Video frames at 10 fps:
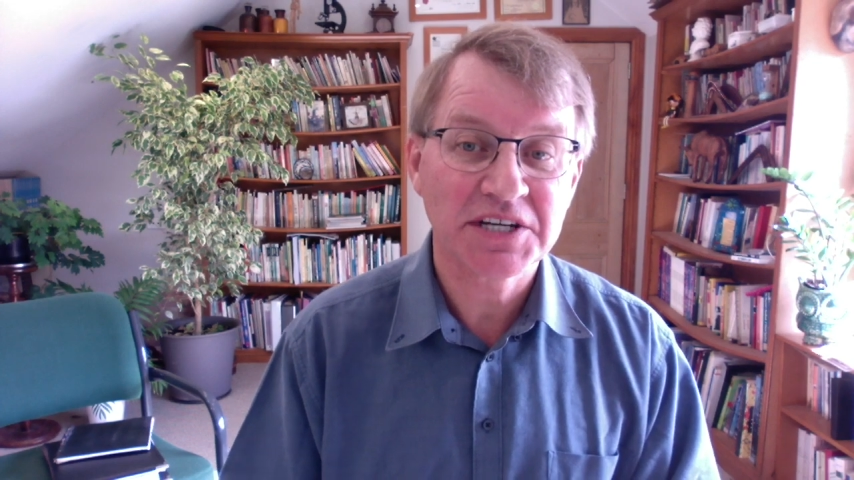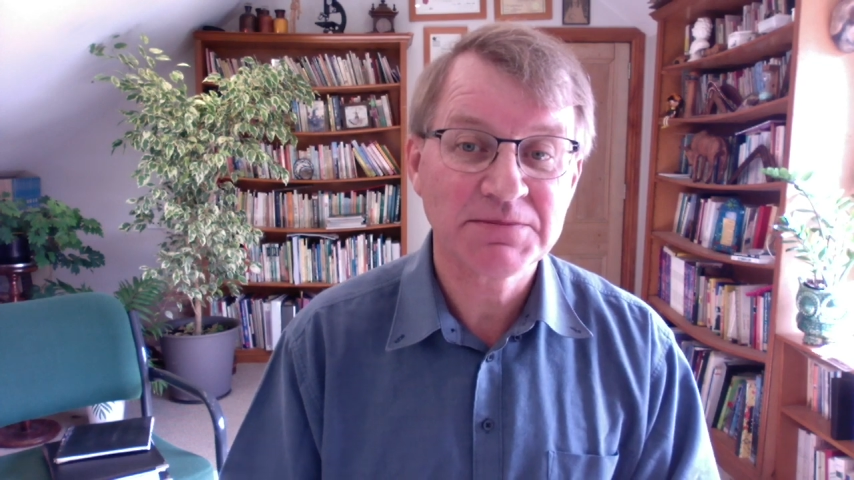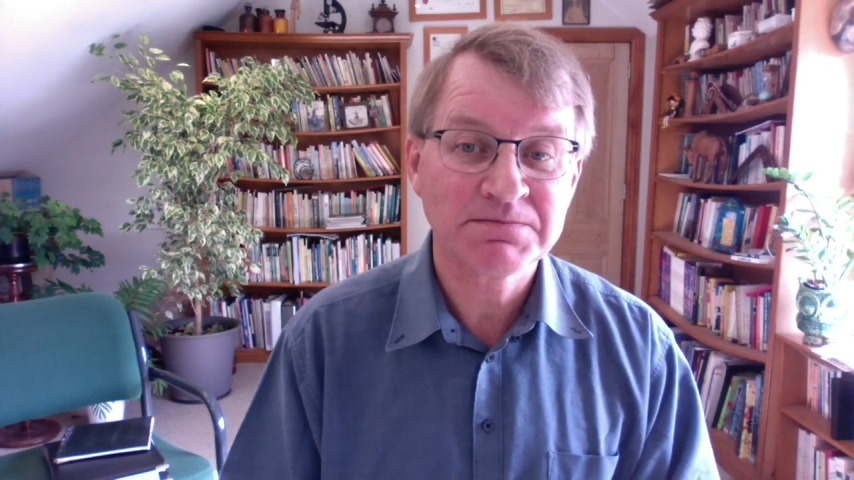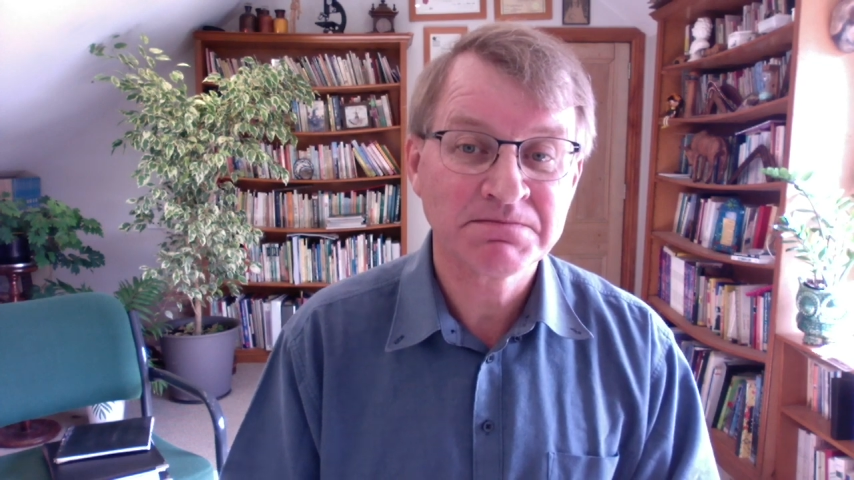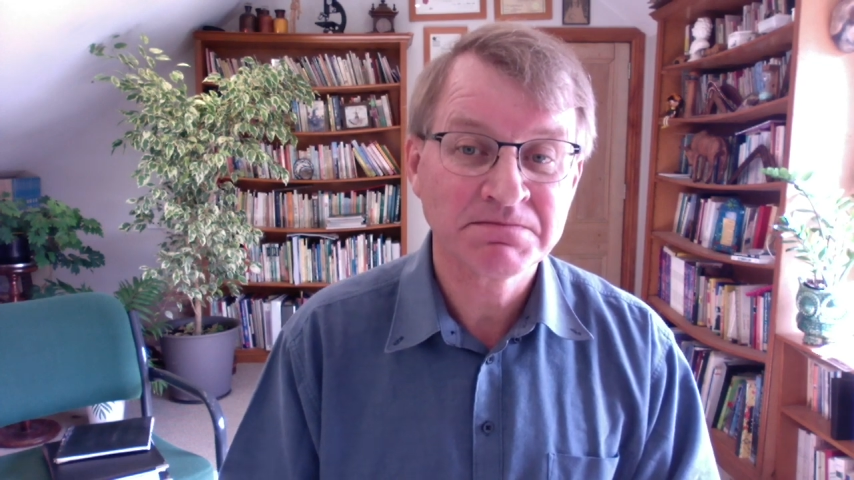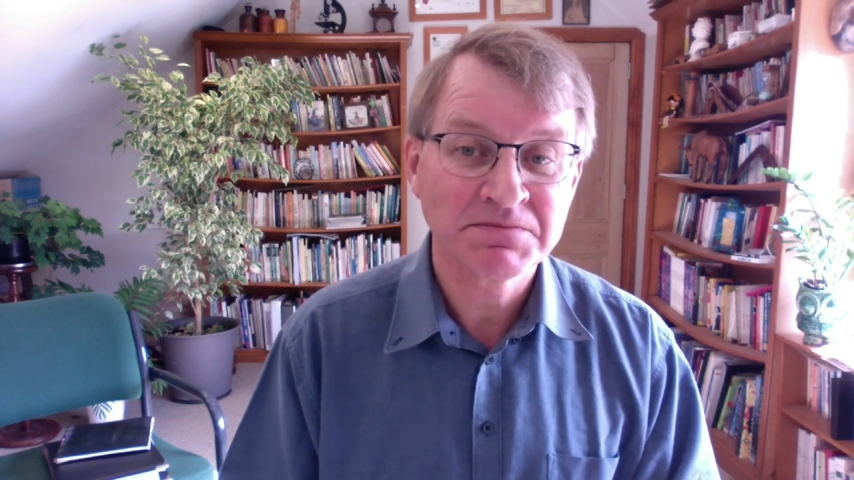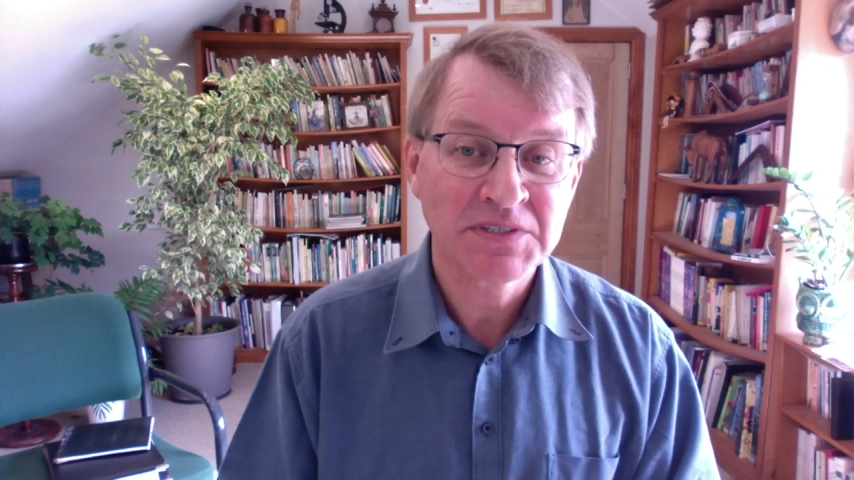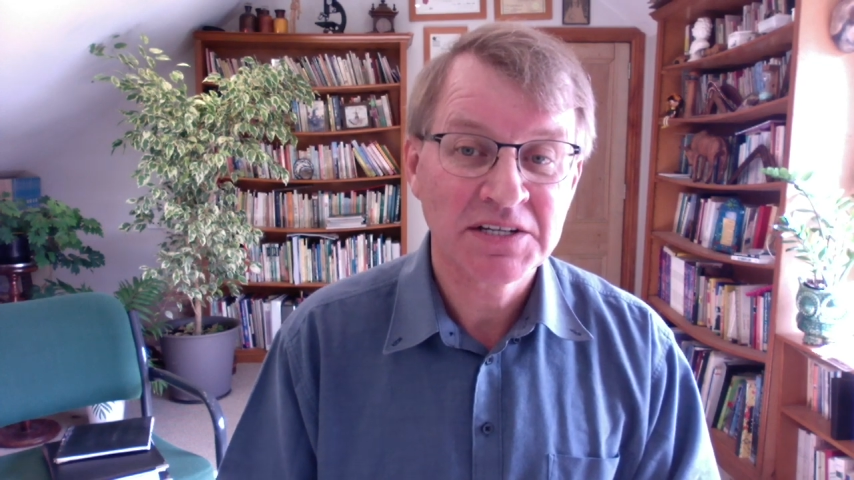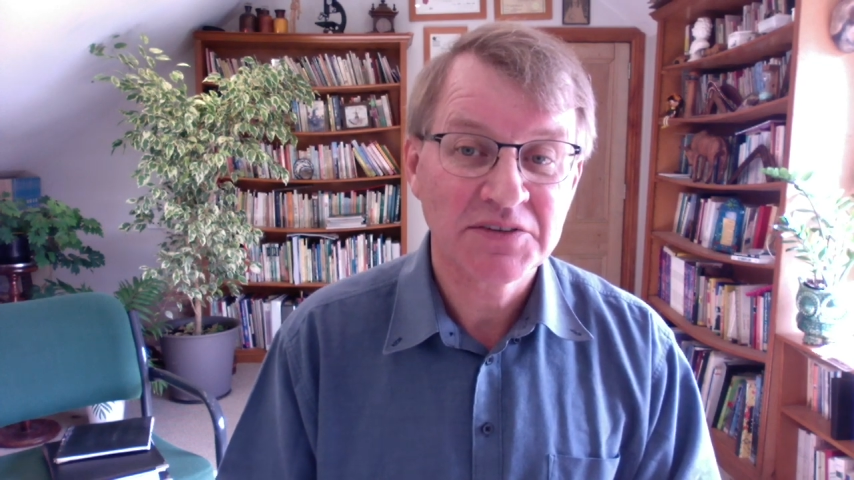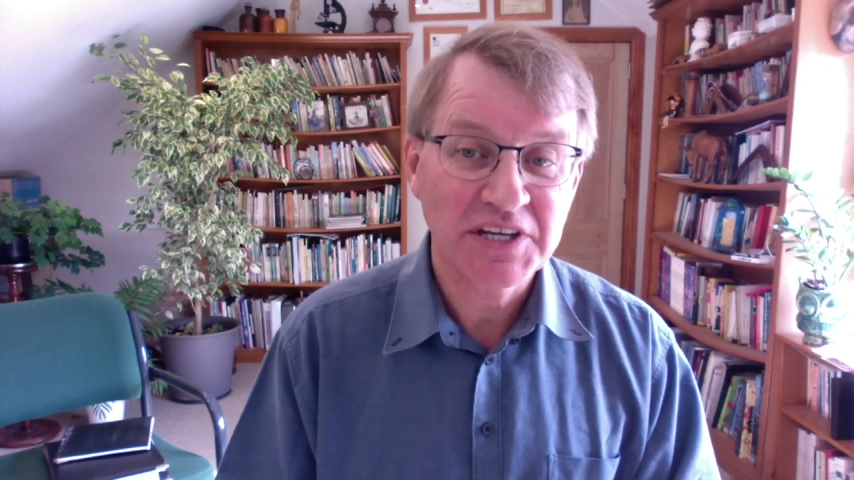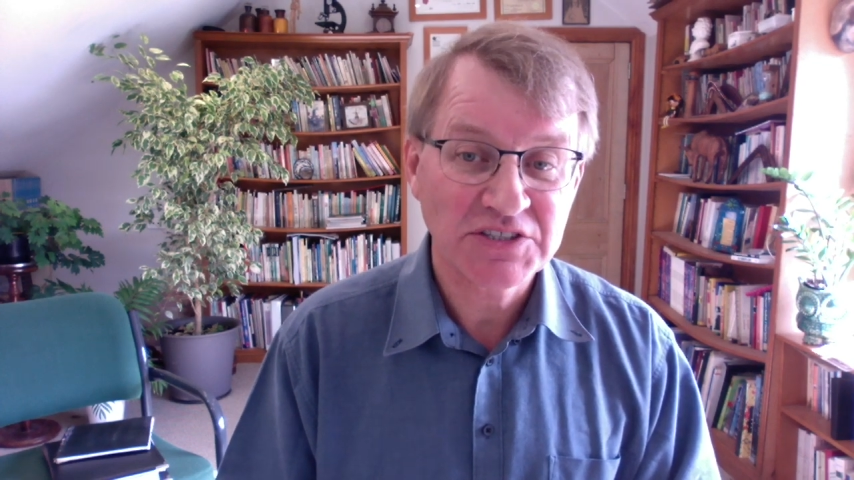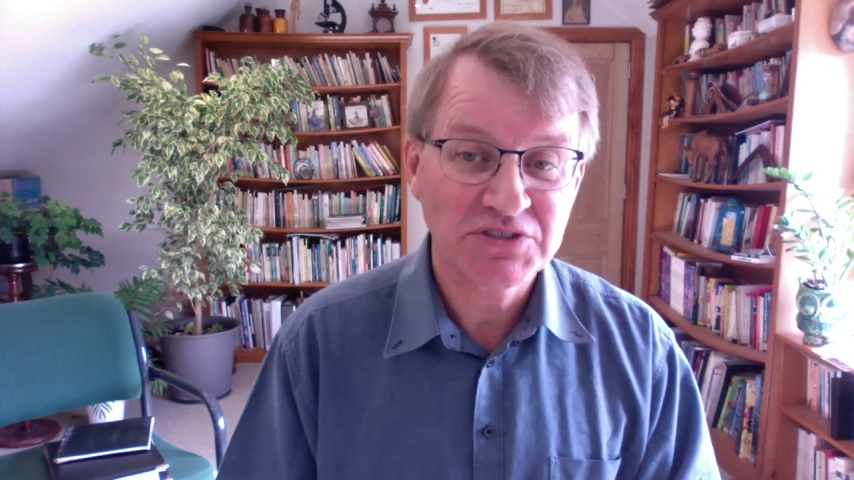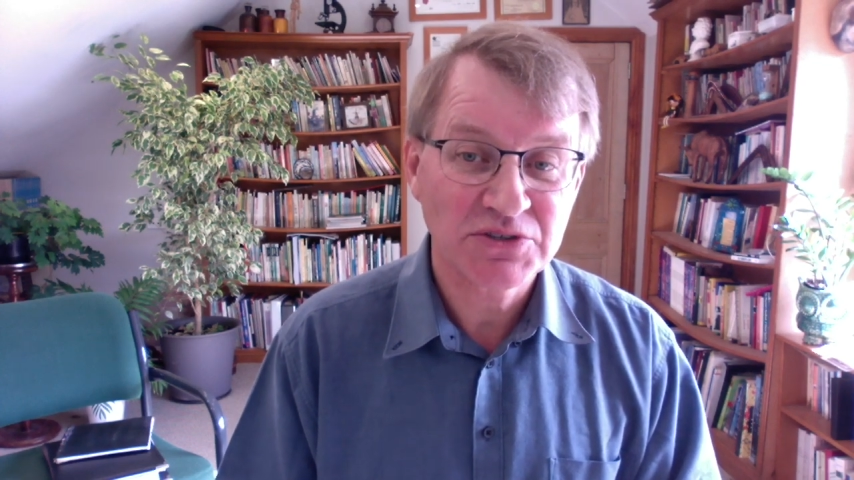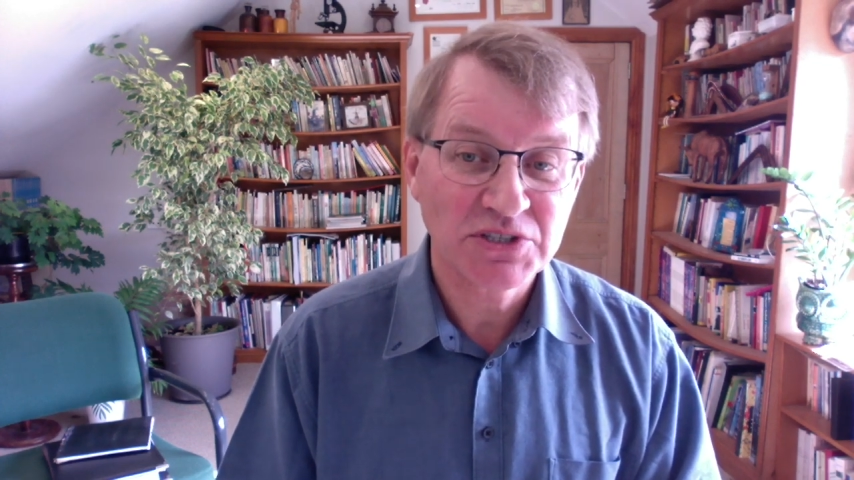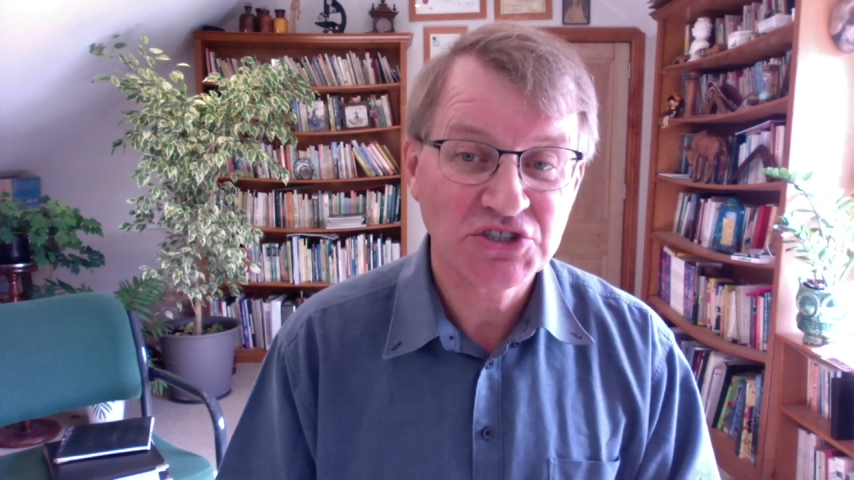okay? Thanks
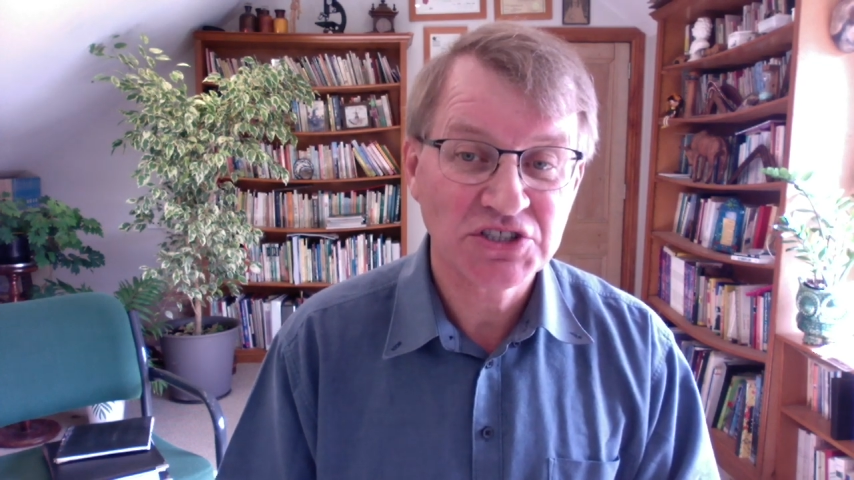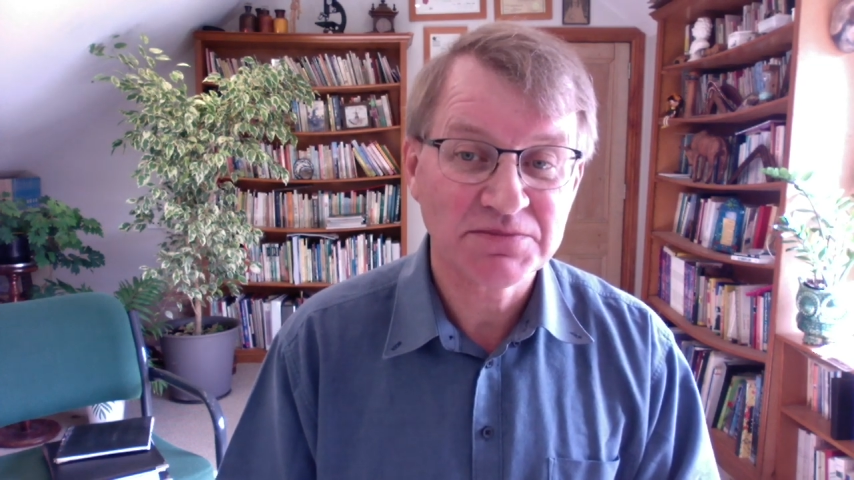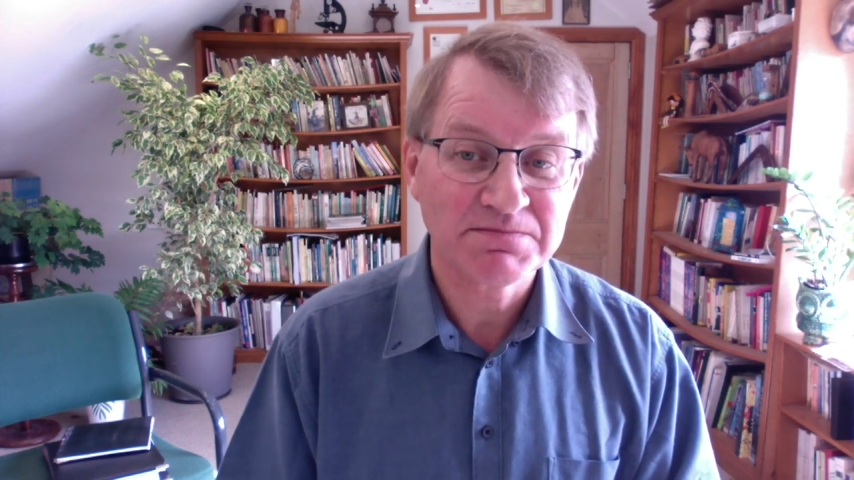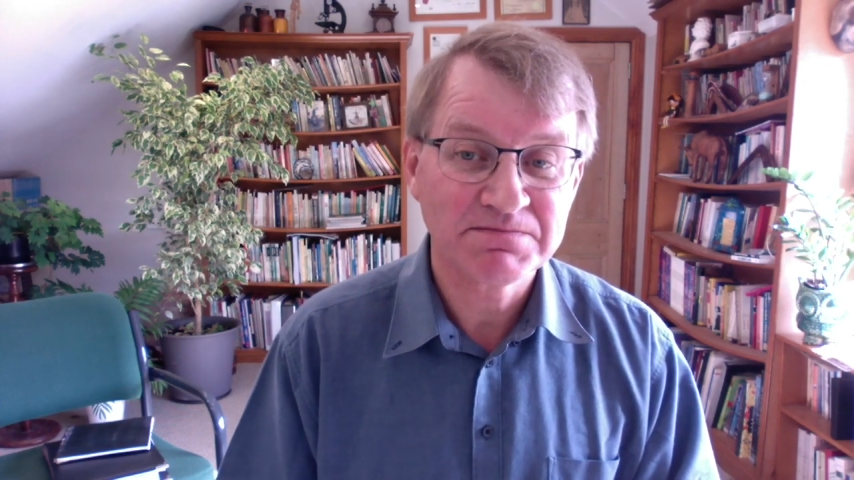for the question.